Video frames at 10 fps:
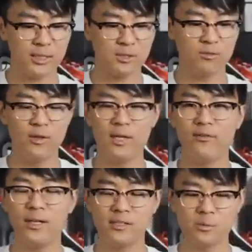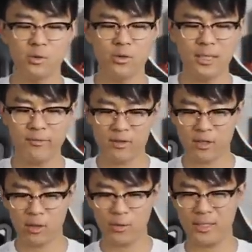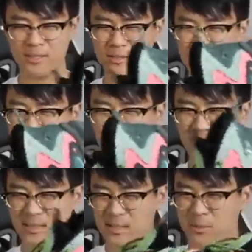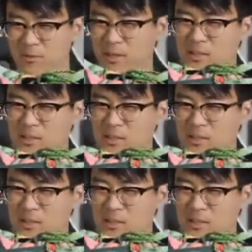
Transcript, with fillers: is very, very smooth, even though it doesn't look like it's gonna be very